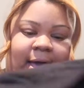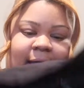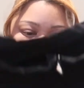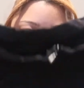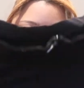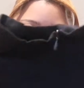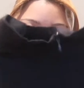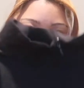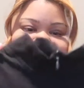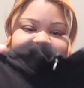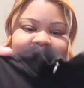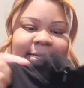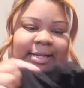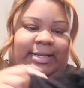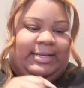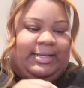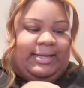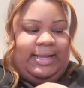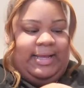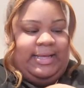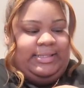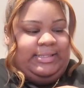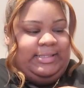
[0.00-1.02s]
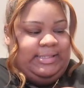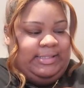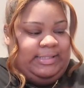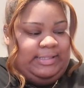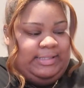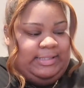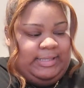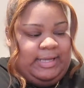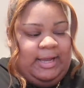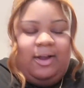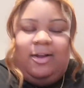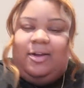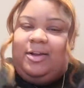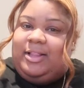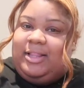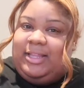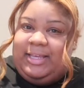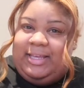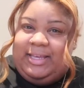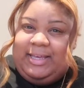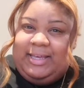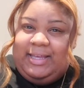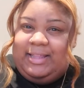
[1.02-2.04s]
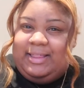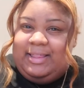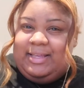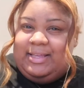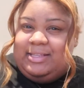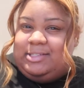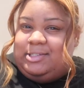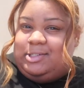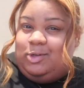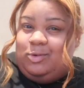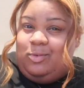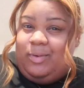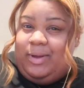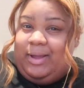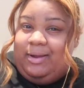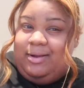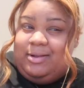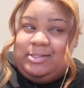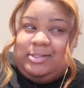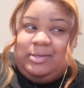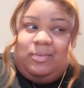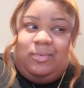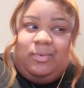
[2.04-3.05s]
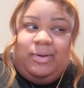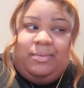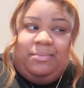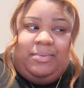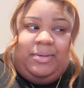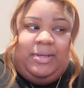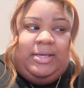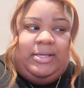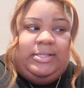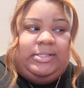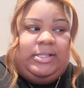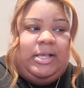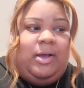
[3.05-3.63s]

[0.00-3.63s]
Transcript: I didn't necessarily get this to wear as a one piece.